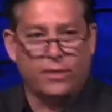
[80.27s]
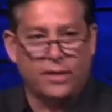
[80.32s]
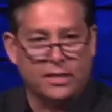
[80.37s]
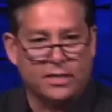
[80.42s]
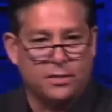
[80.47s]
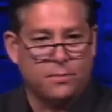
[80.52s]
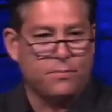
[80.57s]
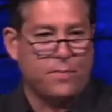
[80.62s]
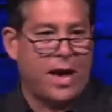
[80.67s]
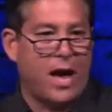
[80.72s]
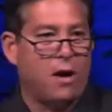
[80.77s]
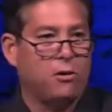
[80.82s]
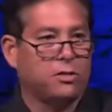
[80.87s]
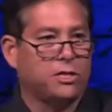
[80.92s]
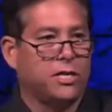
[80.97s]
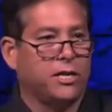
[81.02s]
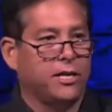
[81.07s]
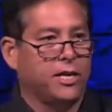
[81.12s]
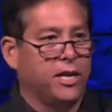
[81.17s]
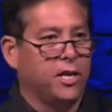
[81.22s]
this
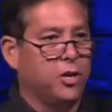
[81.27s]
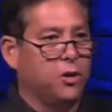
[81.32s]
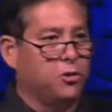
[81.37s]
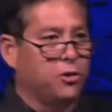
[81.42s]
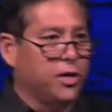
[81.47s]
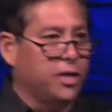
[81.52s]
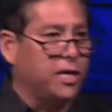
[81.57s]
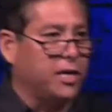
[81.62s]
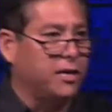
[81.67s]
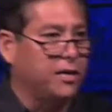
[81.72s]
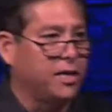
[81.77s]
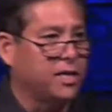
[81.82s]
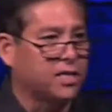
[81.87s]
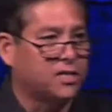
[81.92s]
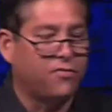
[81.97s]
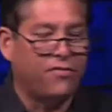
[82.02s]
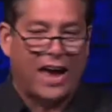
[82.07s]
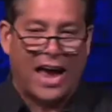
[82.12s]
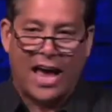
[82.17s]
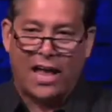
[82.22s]
mountain, and you look into
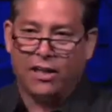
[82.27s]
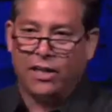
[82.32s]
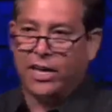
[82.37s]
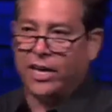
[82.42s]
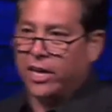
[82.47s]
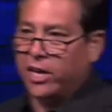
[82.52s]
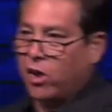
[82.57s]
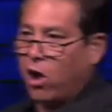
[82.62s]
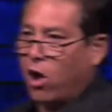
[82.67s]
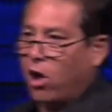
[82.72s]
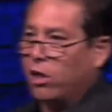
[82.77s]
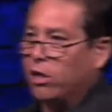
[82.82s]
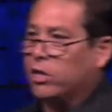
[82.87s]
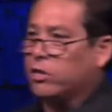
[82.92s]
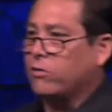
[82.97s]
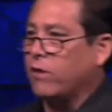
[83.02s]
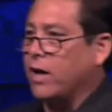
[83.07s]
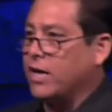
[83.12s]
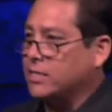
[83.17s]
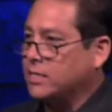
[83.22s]
this valley, and all
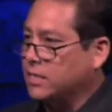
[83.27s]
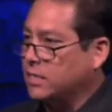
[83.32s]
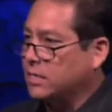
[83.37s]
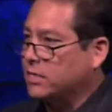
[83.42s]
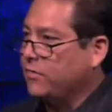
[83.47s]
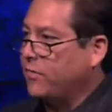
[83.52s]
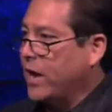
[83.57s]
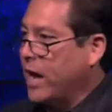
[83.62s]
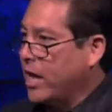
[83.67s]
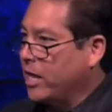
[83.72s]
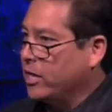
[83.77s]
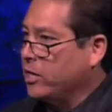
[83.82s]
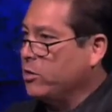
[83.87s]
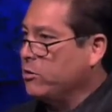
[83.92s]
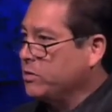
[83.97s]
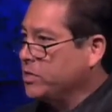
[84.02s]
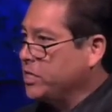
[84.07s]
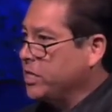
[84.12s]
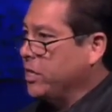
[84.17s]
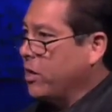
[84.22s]
across this valley you
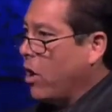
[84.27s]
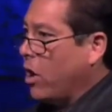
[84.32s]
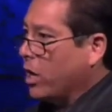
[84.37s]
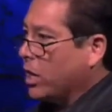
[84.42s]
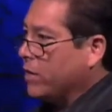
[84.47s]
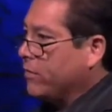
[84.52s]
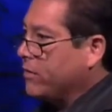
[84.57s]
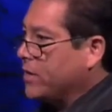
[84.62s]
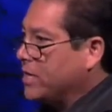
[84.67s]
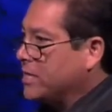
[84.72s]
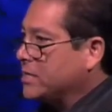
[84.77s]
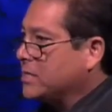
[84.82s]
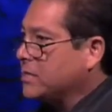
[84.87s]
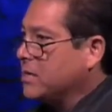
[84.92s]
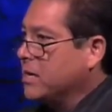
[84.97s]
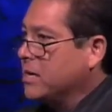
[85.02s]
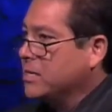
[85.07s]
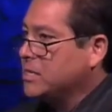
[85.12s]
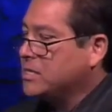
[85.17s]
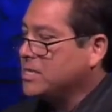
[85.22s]
see all of these
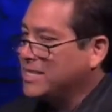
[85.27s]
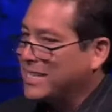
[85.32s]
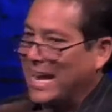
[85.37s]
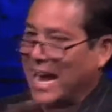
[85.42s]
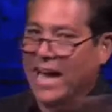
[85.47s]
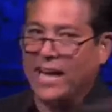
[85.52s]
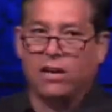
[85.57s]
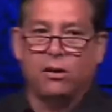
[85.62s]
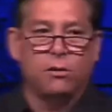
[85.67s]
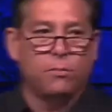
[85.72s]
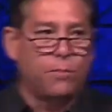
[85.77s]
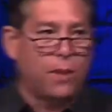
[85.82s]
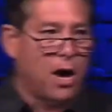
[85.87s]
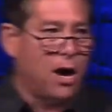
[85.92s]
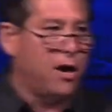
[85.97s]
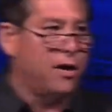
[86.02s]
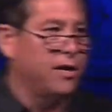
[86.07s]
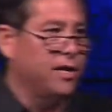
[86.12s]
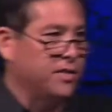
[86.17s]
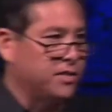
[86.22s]
scattered
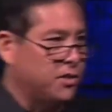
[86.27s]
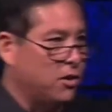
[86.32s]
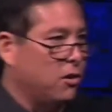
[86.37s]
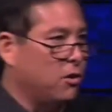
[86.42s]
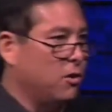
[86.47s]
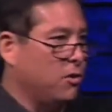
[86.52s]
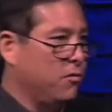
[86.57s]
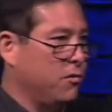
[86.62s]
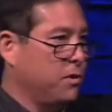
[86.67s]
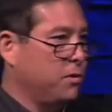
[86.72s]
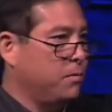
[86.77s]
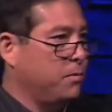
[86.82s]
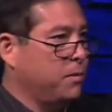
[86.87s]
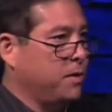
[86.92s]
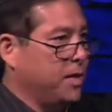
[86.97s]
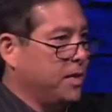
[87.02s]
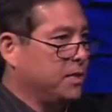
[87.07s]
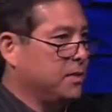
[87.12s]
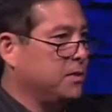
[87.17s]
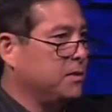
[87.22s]
bodies all over the
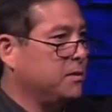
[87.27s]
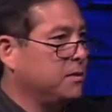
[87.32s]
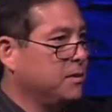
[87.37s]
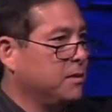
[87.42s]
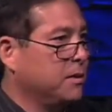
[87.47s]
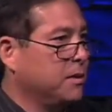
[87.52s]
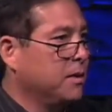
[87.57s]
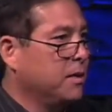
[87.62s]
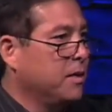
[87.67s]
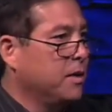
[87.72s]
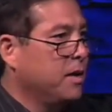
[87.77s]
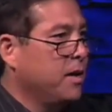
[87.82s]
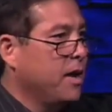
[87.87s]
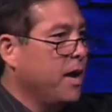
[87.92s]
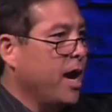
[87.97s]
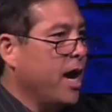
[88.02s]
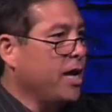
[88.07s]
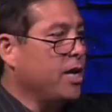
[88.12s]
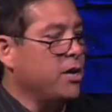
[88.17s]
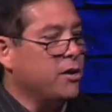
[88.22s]
place.
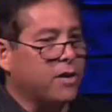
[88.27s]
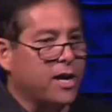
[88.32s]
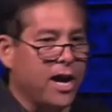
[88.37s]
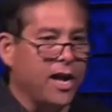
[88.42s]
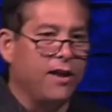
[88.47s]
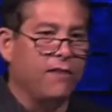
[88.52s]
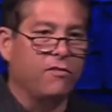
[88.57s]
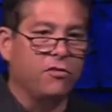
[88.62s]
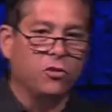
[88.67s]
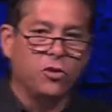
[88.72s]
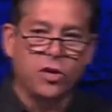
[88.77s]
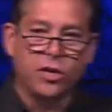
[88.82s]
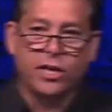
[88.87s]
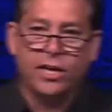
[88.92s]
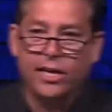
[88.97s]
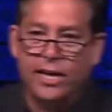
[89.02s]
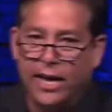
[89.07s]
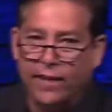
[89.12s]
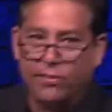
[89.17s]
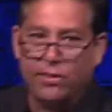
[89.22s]
And you're kind of
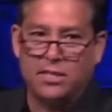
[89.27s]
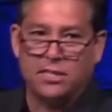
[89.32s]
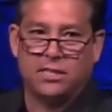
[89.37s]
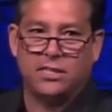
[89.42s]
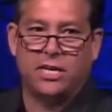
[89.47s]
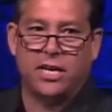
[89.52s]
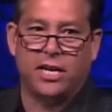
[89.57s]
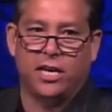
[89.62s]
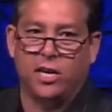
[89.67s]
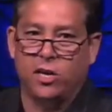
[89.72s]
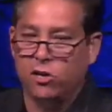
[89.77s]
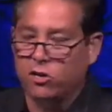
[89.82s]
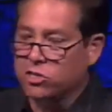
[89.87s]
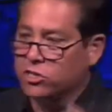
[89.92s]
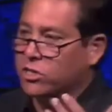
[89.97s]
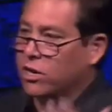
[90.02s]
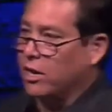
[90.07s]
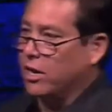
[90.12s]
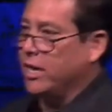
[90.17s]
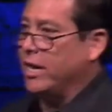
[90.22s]
looking at this scene, and you're
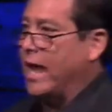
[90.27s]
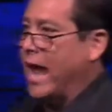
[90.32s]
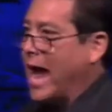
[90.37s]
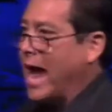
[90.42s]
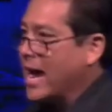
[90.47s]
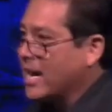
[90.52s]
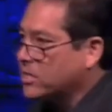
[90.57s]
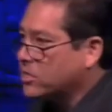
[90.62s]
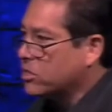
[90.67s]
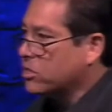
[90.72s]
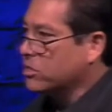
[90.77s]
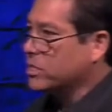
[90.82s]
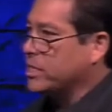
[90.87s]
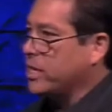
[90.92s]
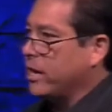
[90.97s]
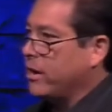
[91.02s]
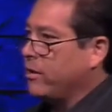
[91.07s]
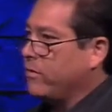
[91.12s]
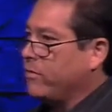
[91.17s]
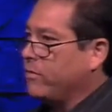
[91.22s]
starting to ask
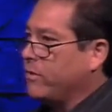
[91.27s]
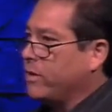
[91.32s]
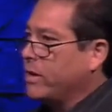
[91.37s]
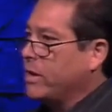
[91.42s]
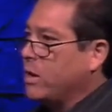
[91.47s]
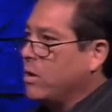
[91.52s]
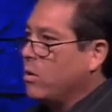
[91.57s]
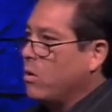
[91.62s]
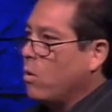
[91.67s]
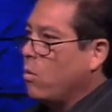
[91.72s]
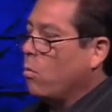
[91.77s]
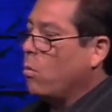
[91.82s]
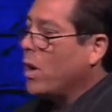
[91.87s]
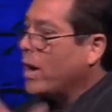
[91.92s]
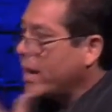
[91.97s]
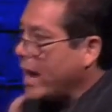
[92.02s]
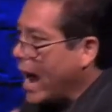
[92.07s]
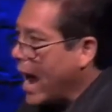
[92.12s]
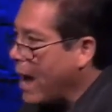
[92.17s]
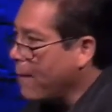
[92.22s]
yourself,
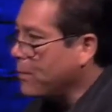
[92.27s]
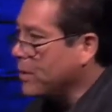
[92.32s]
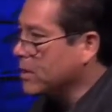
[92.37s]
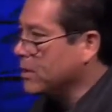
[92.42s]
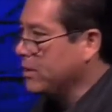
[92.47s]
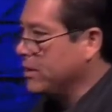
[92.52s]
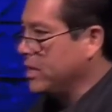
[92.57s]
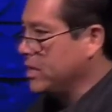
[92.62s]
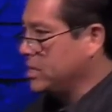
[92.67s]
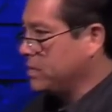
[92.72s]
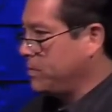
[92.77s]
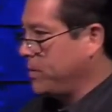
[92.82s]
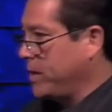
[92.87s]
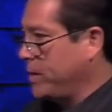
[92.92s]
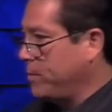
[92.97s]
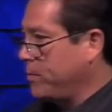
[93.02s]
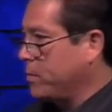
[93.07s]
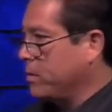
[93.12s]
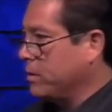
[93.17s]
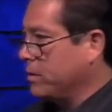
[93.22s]
what happened to these
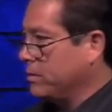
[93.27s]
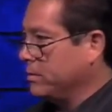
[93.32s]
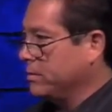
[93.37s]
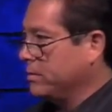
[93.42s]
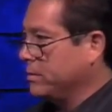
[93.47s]
people?